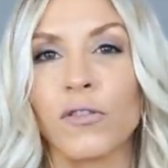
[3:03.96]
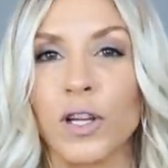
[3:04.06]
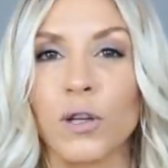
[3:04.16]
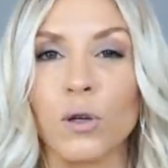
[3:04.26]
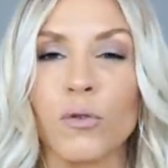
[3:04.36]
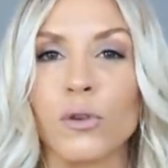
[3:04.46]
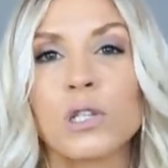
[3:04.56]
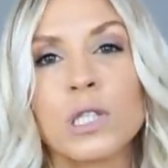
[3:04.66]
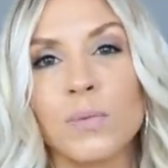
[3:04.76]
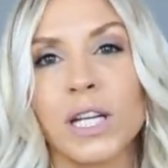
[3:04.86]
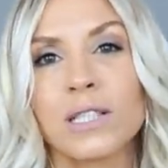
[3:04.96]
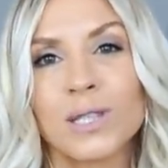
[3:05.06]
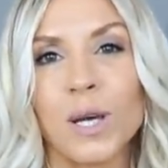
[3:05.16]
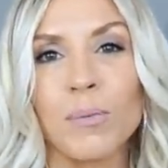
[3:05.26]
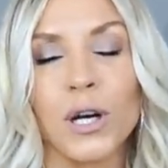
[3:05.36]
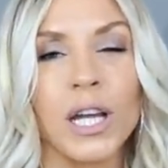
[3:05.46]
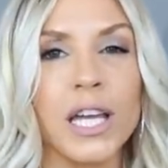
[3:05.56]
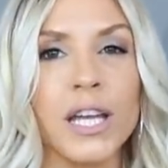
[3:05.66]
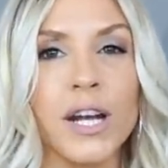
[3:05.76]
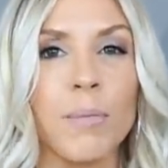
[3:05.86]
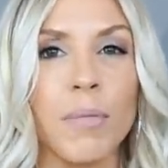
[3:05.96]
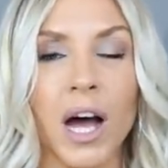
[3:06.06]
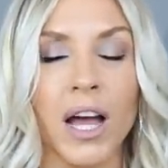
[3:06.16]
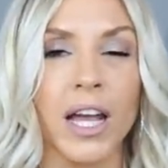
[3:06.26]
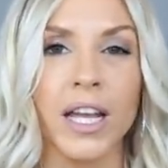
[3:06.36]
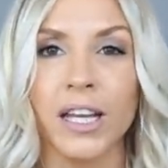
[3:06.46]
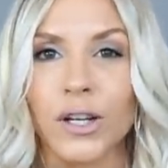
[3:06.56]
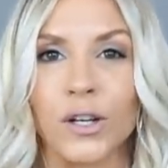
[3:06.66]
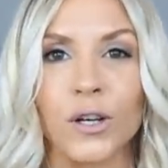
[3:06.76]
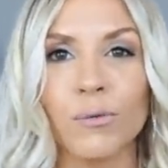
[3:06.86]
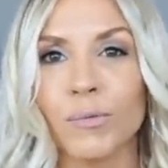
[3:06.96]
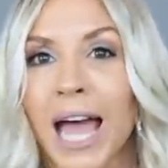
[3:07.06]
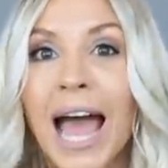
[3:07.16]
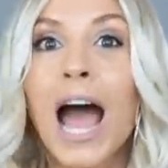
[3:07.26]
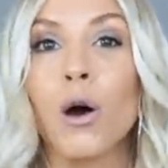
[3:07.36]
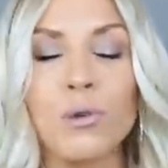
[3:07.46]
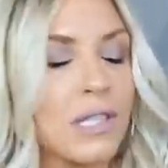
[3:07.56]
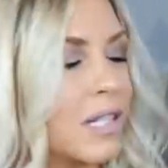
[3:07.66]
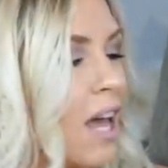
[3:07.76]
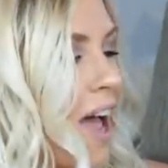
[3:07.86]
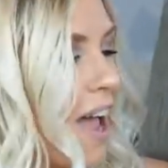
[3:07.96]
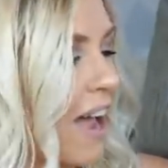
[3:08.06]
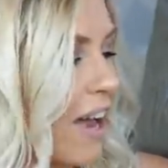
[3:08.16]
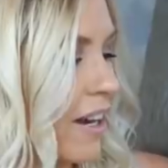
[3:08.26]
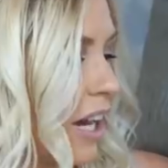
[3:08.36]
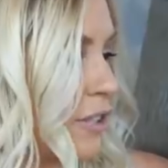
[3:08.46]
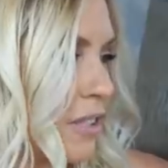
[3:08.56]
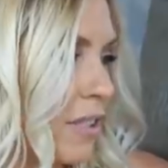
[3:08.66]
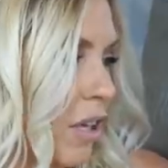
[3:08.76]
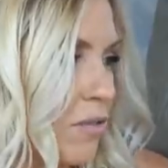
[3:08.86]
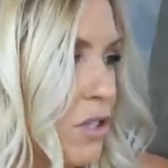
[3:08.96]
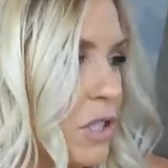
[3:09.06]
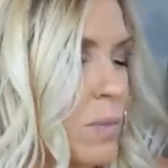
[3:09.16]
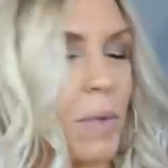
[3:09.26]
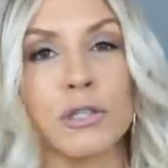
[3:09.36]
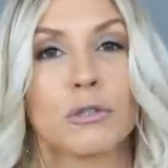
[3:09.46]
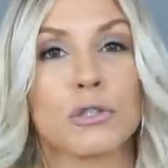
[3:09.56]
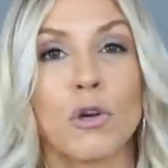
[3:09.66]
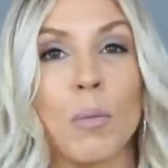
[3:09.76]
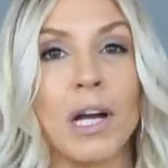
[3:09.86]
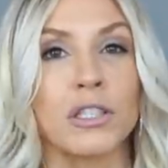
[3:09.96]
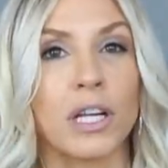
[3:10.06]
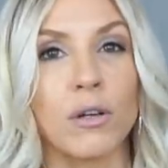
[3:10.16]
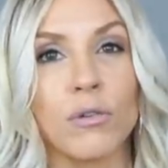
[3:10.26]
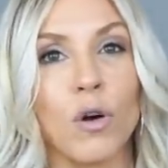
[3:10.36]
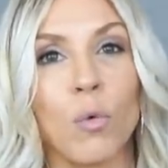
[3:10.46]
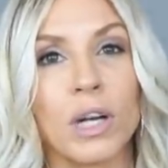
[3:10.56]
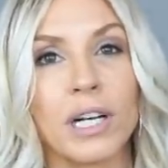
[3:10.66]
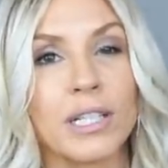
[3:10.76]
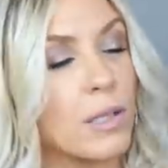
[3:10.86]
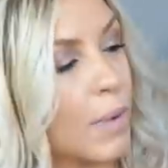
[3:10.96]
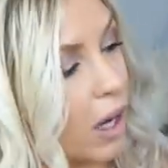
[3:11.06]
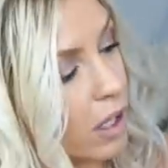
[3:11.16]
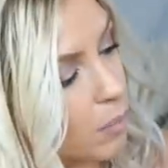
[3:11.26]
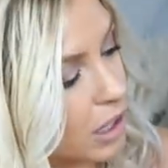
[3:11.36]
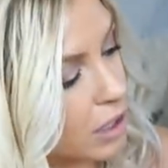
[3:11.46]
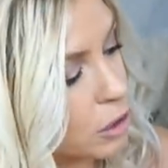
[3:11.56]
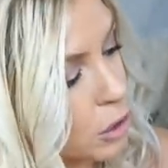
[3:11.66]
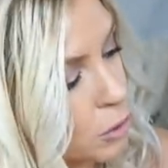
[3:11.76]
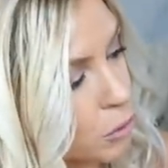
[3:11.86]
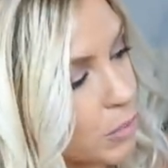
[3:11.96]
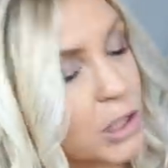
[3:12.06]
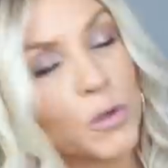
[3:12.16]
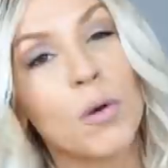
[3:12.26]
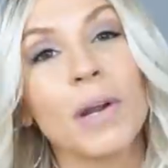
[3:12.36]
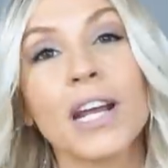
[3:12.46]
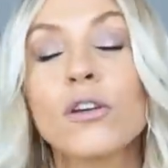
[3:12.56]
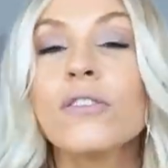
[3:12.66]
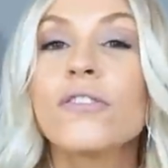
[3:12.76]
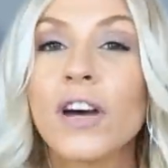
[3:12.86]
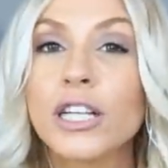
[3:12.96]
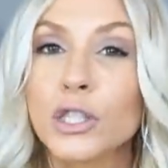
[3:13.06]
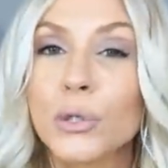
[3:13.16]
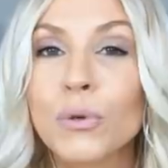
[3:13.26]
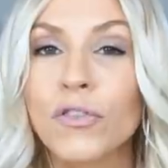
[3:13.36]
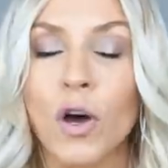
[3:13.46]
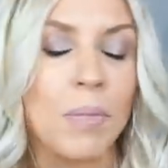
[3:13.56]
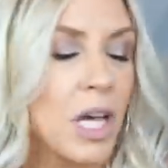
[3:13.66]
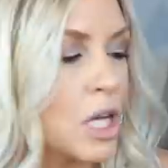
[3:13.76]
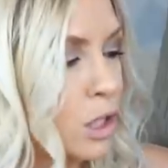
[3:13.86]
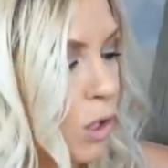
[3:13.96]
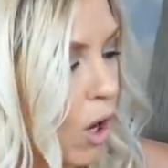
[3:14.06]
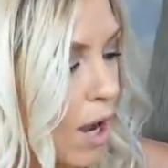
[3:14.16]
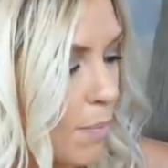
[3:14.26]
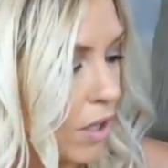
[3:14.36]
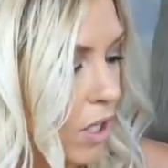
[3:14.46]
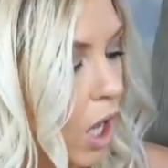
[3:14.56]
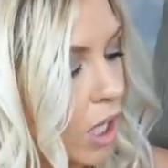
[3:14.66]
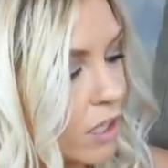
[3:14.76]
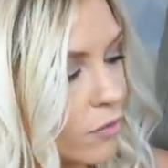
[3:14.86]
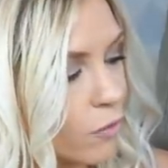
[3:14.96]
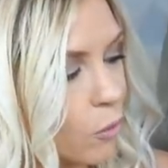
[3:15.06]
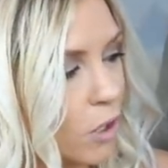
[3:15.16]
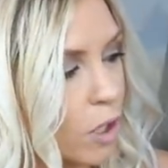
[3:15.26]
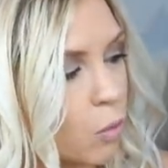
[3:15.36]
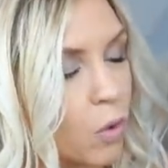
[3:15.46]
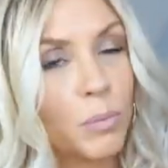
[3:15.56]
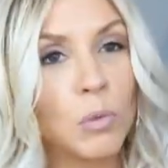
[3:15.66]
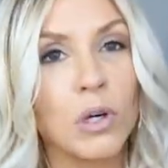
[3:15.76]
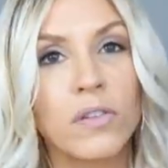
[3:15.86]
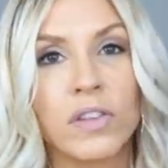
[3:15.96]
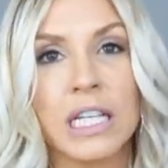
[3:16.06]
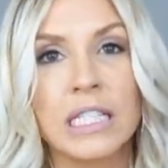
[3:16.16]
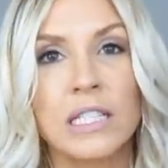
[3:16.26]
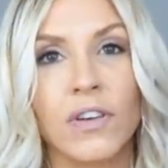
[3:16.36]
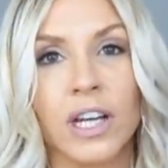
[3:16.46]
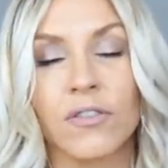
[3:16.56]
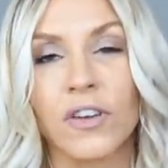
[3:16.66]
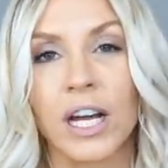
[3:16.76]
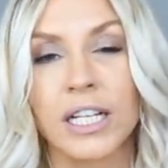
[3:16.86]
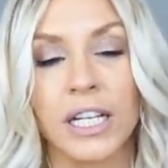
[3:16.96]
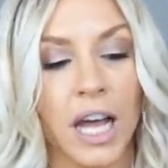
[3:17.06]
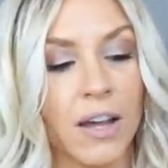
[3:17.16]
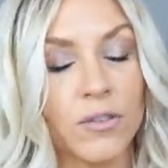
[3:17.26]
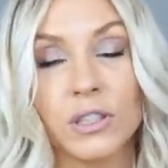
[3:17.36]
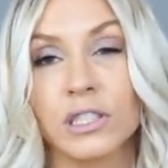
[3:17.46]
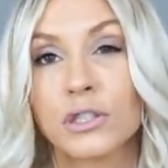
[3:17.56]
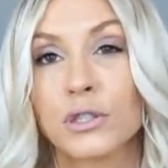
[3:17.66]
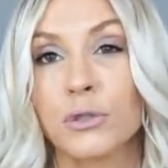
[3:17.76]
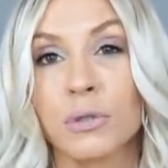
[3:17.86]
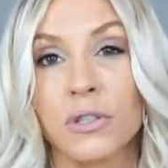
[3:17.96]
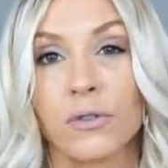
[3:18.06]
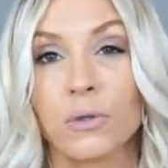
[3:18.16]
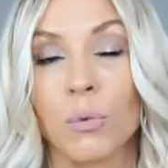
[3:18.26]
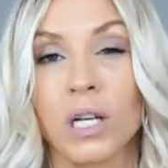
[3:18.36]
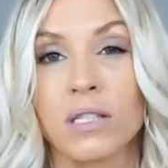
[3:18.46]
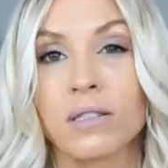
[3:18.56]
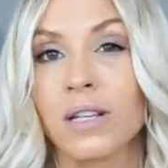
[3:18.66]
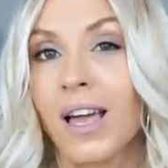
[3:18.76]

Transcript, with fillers: feel for the spring and summer in my, you know, house. And I just loved this picture so much. I don't know what it is about it, but it just drew me to it, but I couldn't find two of them. So I'm on the hunt for one more of these if I can find it. I've looked at two different ones